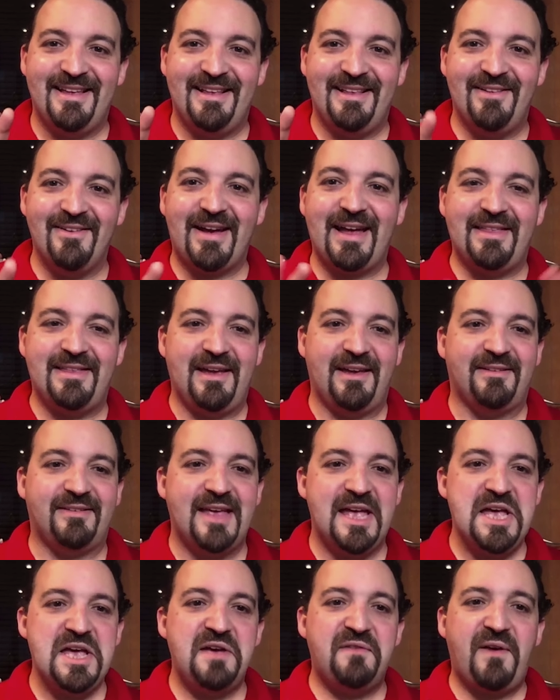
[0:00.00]
look at this.
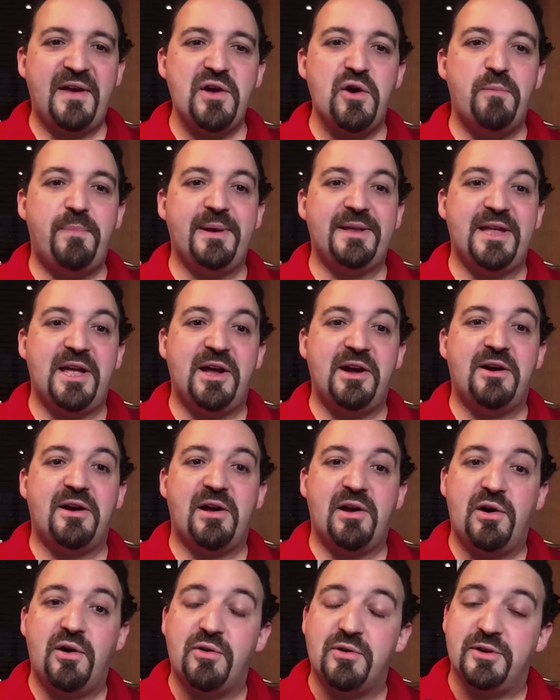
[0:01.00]
If I open Air
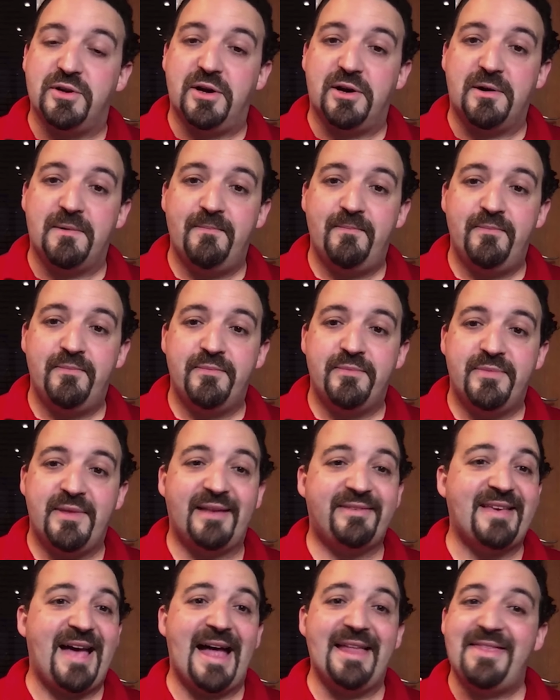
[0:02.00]
Horner,
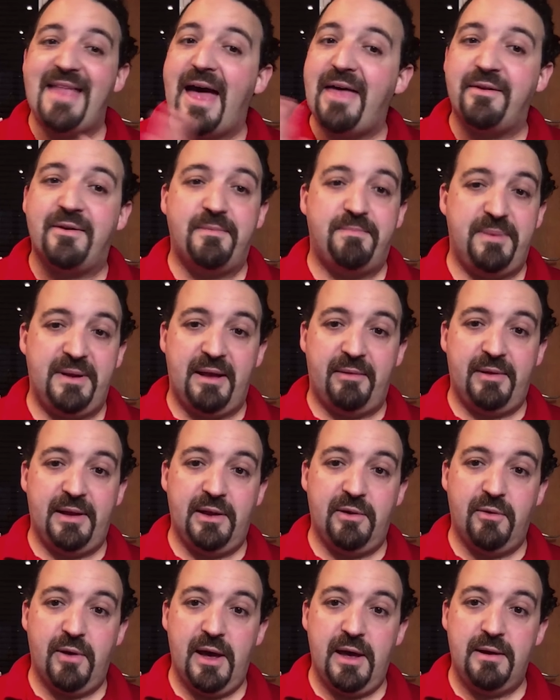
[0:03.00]
that's another
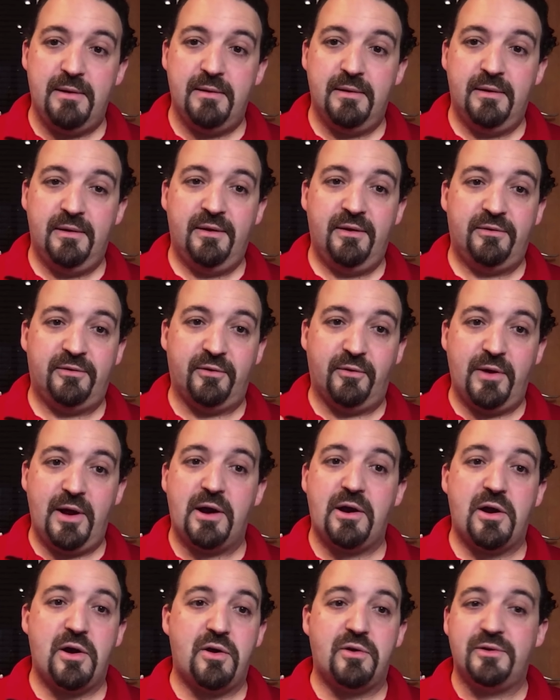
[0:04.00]
PWA. So
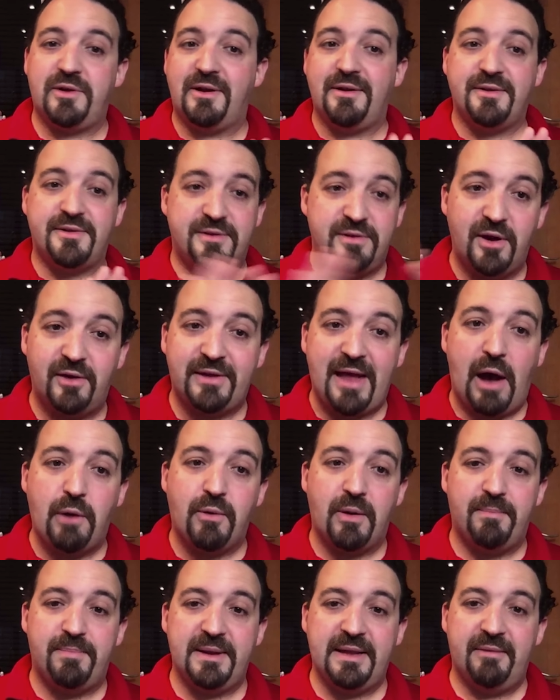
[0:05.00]
Air Horner is not
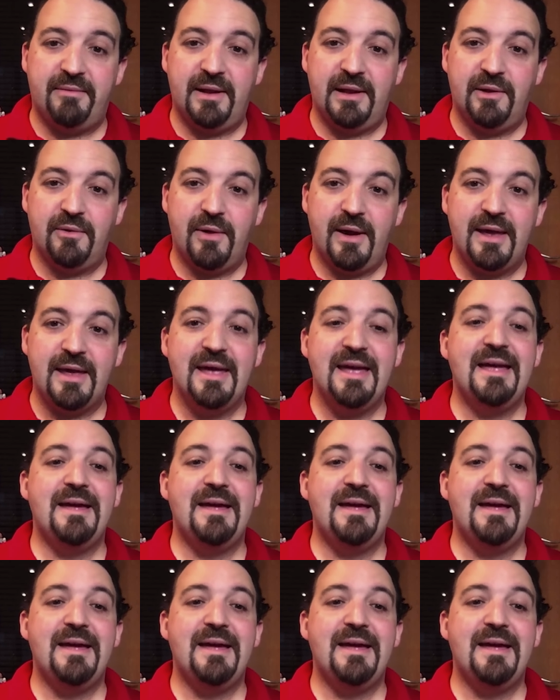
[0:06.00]
our PWA.